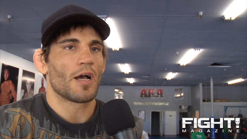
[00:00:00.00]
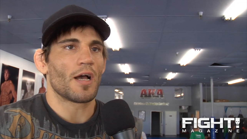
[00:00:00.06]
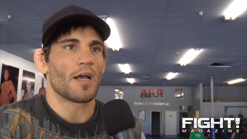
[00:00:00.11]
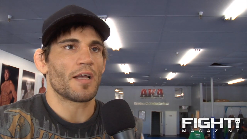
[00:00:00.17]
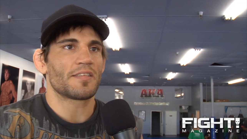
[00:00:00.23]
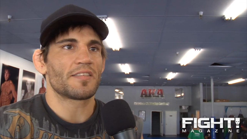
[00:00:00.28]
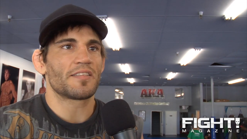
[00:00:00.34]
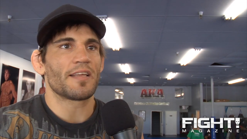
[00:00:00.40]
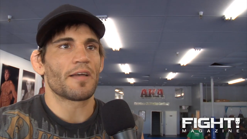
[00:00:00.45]

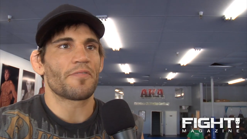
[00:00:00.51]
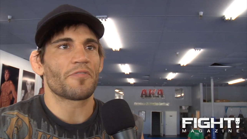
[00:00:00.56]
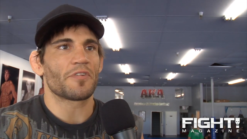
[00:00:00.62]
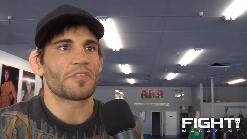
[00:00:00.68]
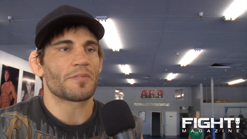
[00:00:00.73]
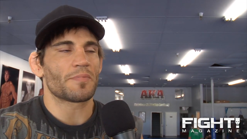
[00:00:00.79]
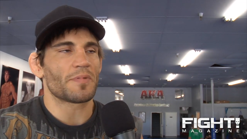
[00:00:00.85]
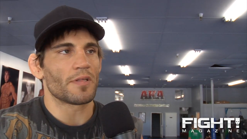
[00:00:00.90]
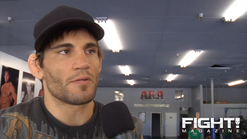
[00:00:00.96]
It's definitely
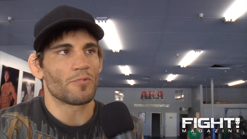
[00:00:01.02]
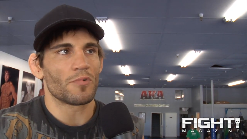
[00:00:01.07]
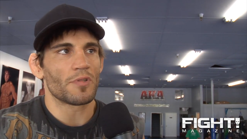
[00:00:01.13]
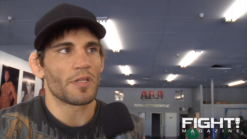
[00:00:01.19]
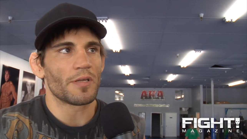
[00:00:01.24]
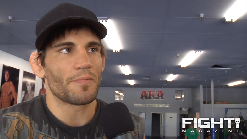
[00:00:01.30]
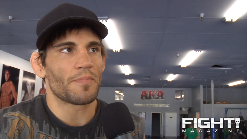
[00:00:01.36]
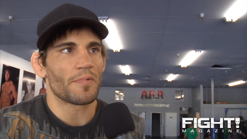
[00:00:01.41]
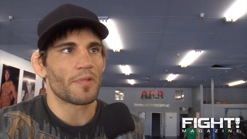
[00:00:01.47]
something that will
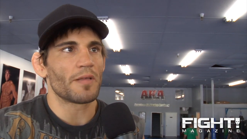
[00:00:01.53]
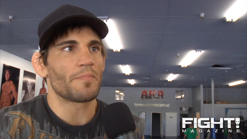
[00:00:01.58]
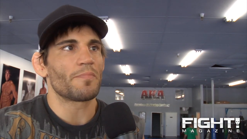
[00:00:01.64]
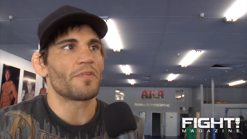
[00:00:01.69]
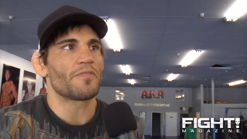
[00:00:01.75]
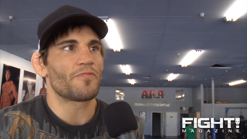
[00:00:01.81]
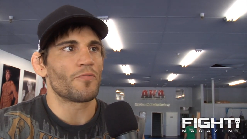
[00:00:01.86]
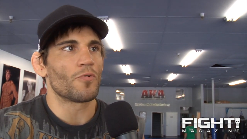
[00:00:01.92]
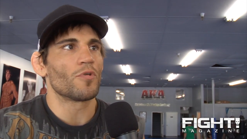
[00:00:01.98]
leap
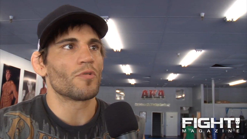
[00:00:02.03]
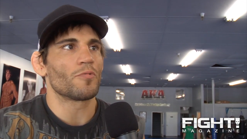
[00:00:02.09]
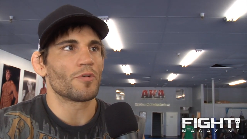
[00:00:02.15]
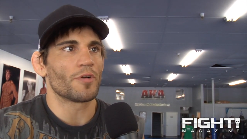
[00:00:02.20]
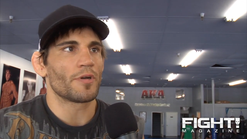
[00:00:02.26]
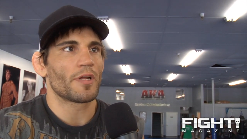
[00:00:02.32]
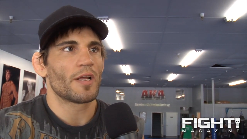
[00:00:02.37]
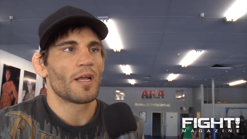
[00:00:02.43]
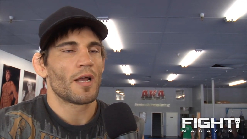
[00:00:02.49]
me
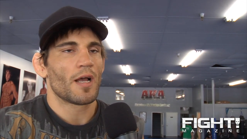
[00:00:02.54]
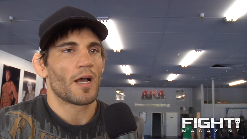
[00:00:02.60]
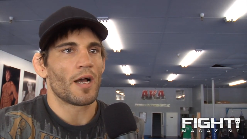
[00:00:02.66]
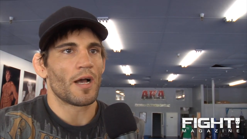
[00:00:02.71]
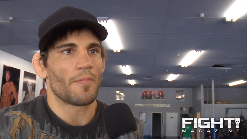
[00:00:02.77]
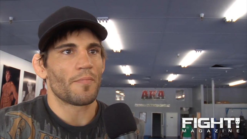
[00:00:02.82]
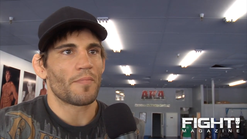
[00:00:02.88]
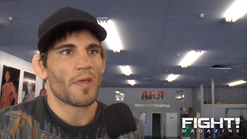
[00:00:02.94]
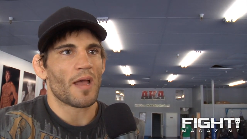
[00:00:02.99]
forward.
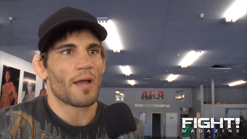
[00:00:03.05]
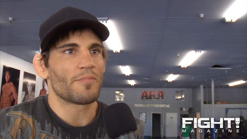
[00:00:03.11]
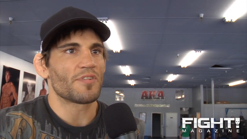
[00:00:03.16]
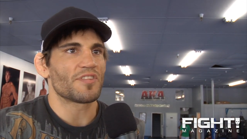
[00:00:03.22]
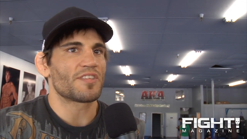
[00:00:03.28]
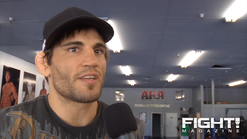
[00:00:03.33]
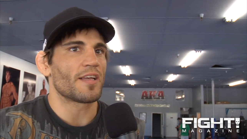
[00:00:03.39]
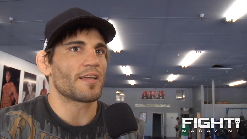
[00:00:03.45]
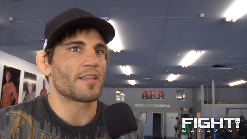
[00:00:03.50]
I'm
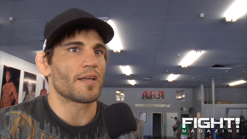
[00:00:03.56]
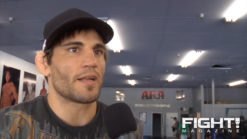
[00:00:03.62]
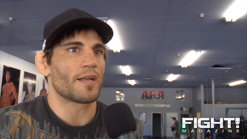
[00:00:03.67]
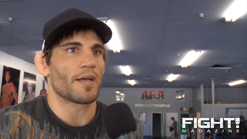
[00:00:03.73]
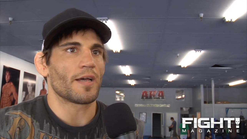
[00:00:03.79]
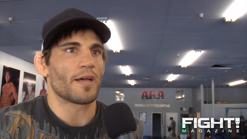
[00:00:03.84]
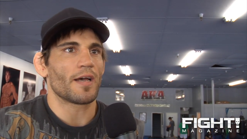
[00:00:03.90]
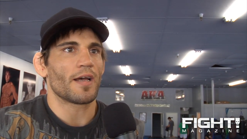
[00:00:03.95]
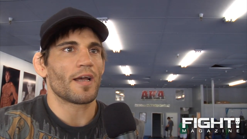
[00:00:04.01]
just saying that
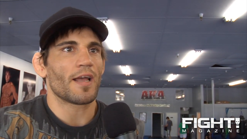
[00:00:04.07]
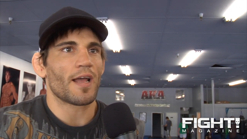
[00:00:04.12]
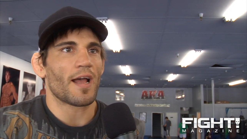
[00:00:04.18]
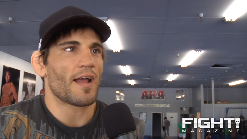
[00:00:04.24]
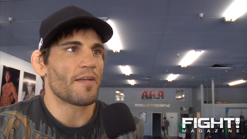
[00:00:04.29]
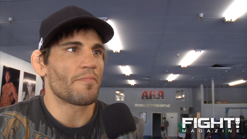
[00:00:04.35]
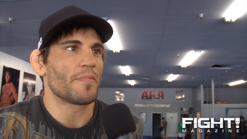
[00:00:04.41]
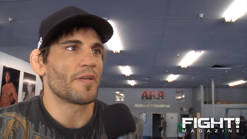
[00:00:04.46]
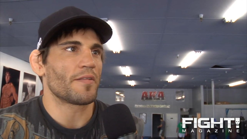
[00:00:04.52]

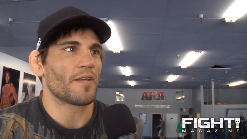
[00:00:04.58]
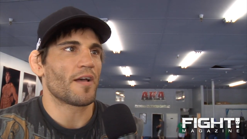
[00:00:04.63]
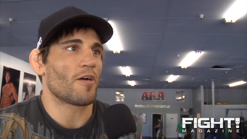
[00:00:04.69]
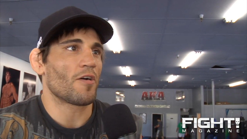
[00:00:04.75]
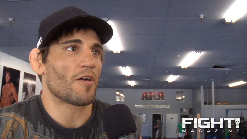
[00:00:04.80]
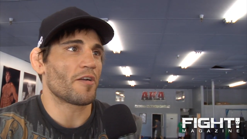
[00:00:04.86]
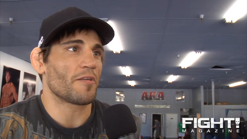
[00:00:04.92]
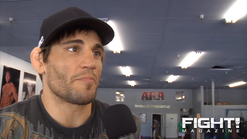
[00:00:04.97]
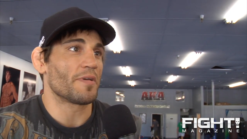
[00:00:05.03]
I've
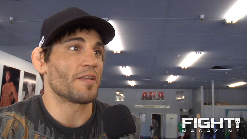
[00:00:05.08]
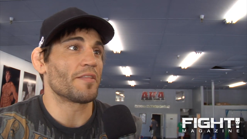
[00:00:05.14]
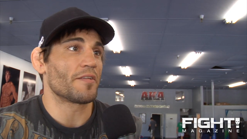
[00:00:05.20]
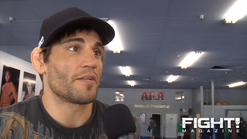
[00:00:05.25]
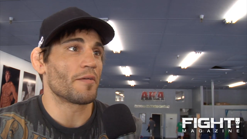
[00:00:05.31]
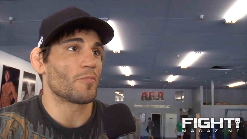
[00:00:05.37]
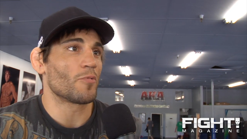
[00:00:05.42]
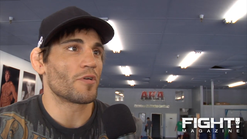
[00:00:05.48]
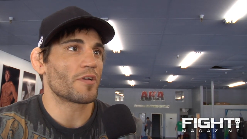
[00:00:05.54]
already been the
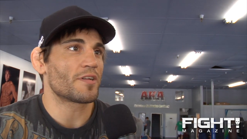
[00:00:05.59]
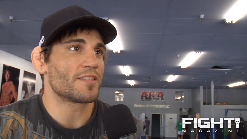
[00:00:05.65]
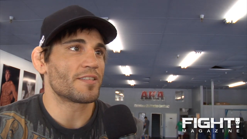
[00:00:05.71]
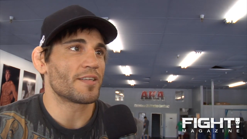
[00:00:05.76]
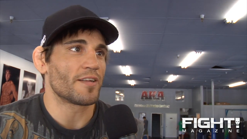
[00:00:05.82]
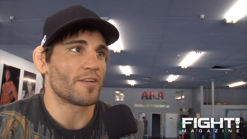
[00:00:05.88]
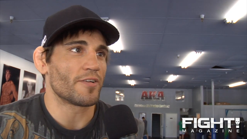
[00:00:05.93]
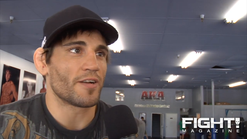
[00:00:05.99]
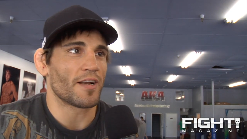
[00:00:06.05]
number one
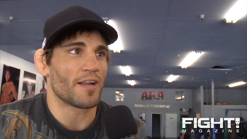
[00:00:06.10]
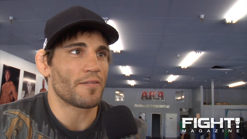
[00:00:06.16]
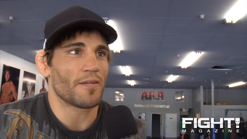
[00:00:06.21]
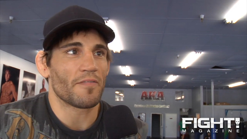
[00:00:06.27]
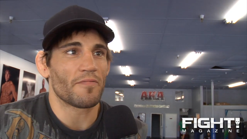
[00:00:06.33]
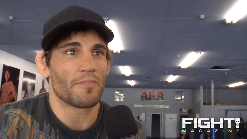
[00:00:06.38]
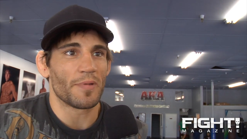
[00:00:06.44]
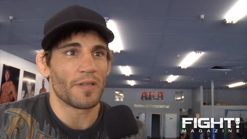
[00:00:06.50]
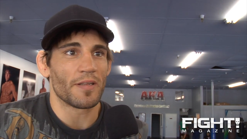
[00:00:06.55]
contender, and
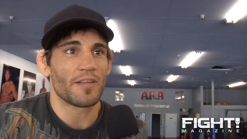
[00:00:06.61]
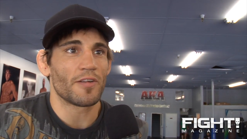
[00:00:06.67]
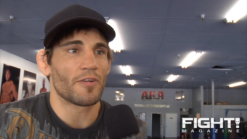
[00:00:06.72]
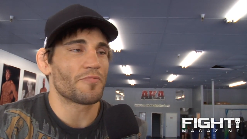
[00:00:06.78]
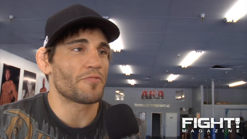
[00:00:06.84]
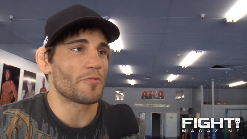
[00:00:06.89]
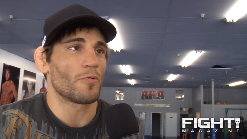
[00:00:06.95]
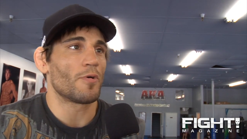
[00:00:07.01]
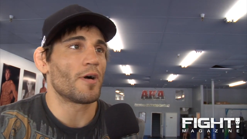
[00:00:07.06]
I've been
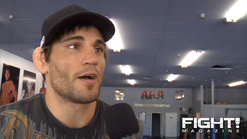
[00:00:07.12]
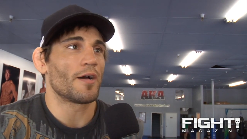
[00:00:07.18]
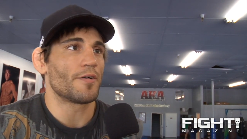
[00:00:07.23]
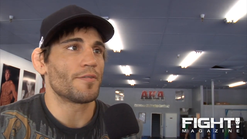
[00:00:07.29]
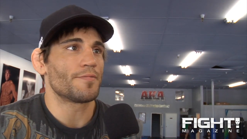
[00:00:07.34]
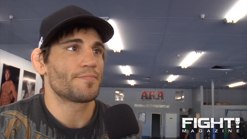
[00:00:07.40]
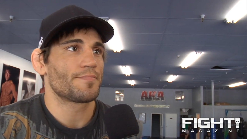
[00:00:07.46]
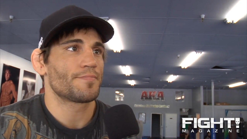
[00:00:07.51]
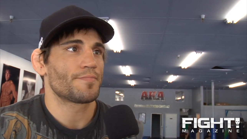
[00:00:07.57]
here for a
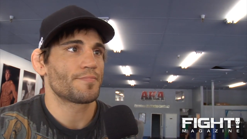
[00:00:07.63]
while.